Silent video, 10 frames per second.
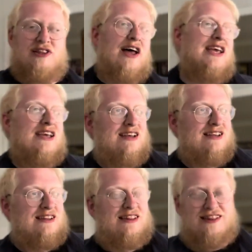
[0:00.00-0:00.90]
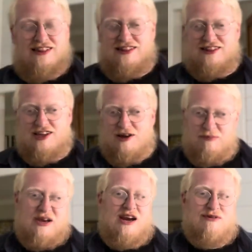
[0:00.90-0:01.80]
like the
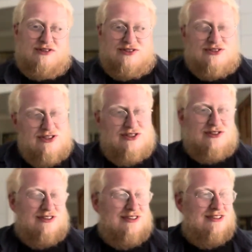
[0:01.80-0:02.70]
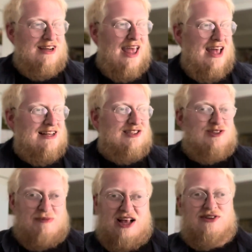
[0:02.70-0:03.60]
appearance, it
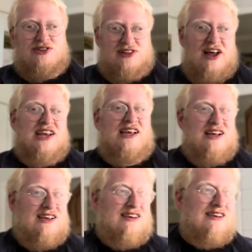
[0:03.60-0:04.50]
smells like